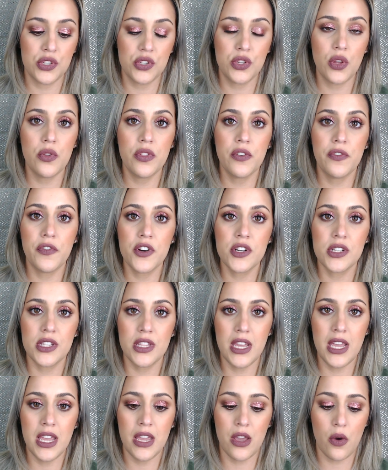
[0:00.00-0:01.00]
So the first
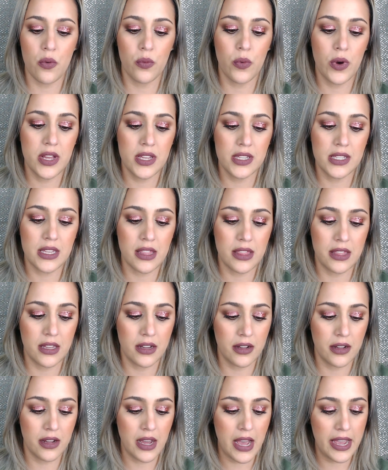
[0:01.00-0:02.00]
thing was
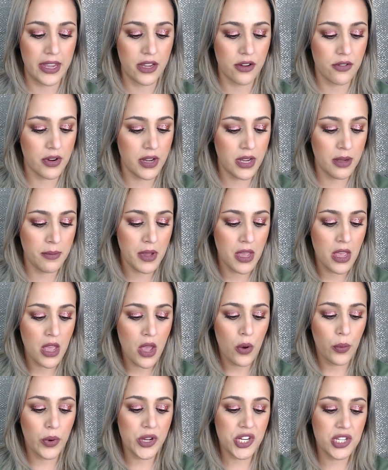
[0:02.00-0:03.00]
the eye cream,
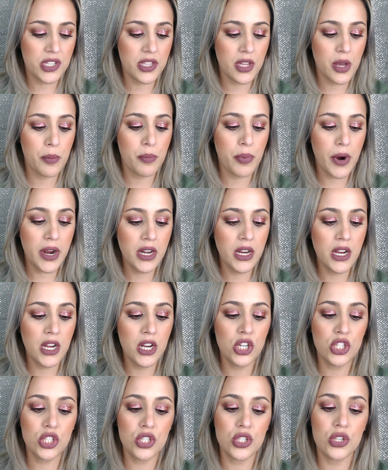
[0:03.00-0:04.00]
which is the
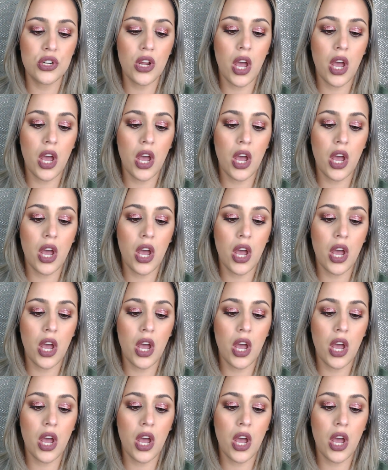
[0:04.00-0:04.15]
brightening